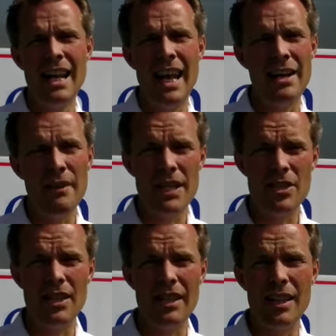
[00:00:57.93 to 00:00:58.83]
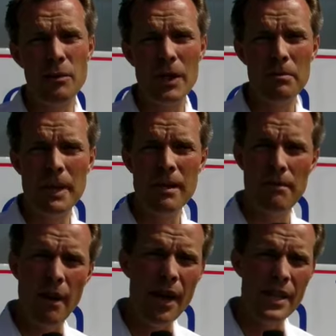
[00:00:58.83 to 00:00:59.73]
And eventually there will be a
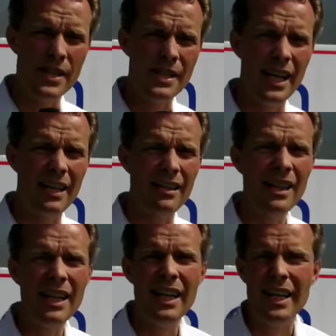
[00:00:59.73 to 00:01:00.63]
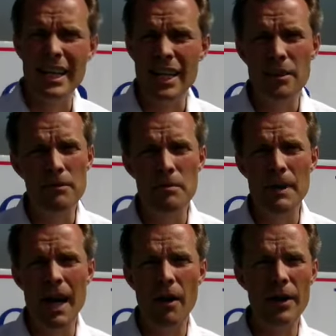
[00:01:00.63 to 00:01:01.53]
fire sale in a year from
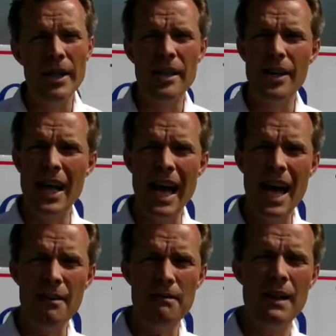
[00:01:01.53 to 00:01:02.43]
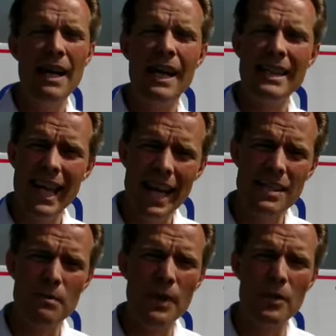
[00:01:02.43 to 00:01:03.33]
now, a year and a half, and
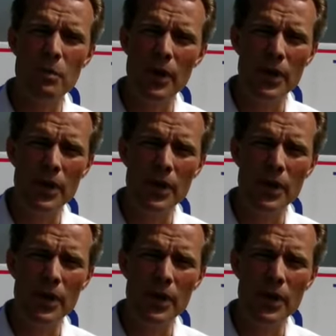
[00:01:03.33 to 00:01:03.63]
that's when you want to